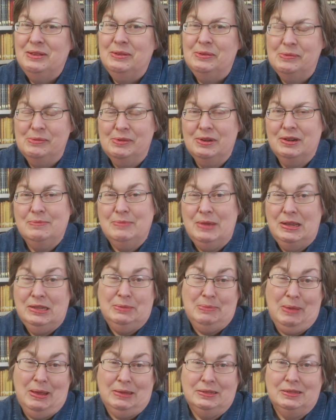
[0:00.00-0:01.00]
one of my
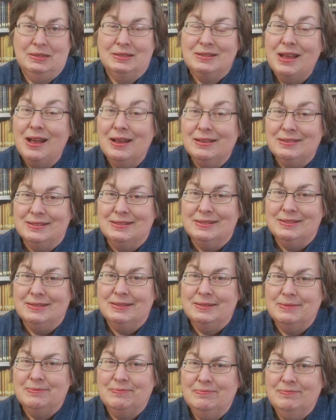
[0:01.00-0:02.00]
spouse's
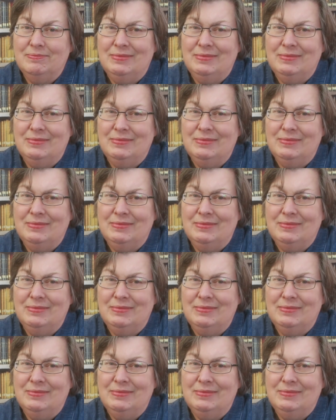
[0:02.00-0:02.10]
cousins.